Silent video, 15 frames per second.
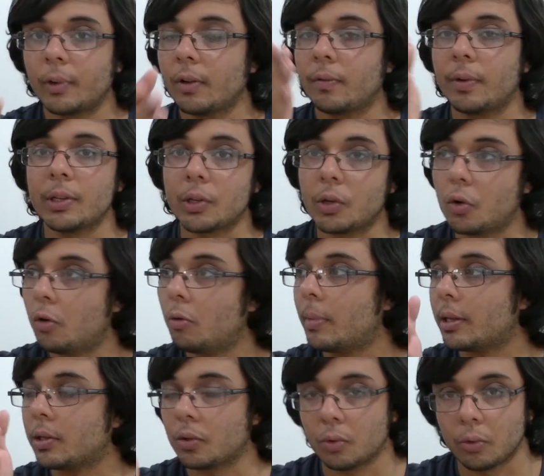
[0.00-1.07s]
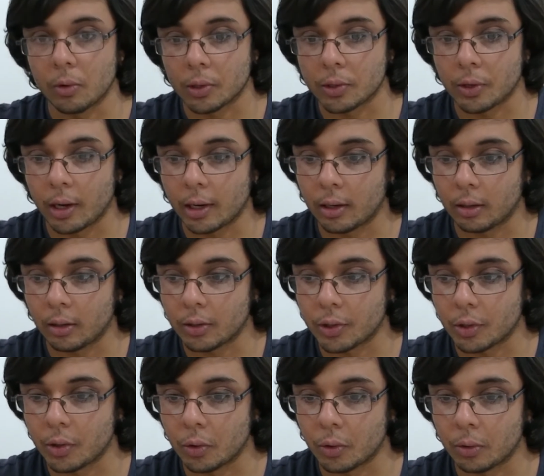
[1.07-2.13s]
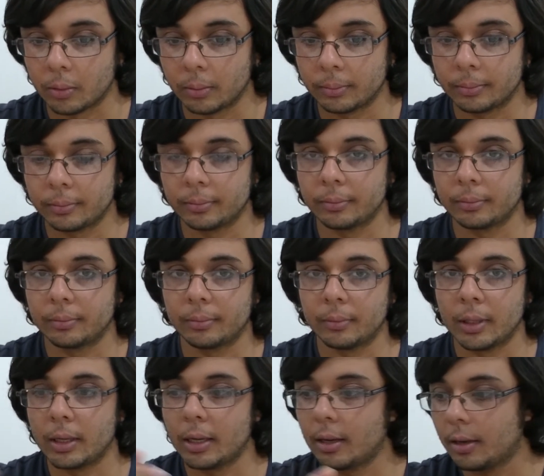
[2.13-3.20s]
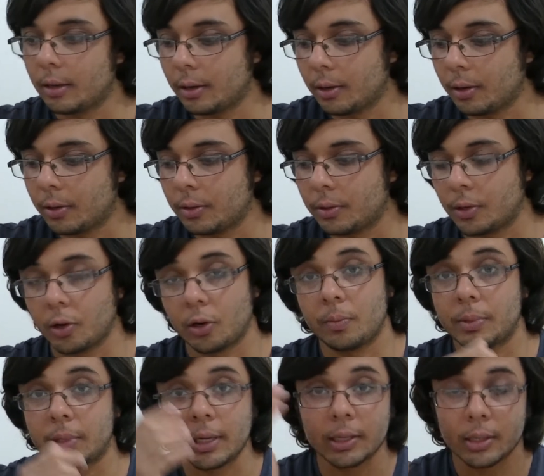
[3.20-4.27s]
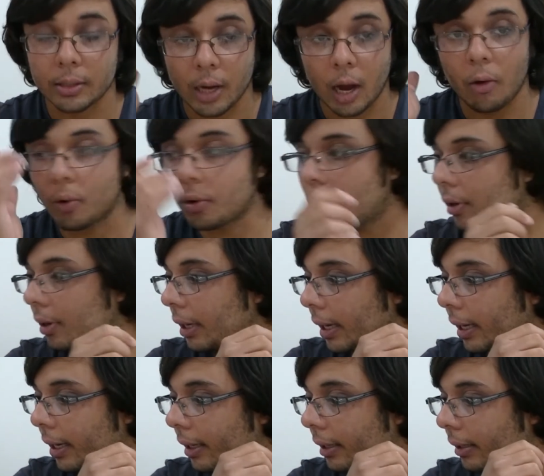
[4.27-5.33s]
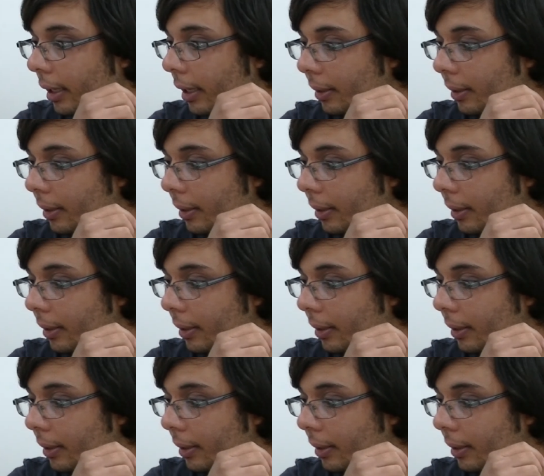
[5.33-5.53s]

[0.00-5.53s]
physical, mental, or psychological circumstances going on, and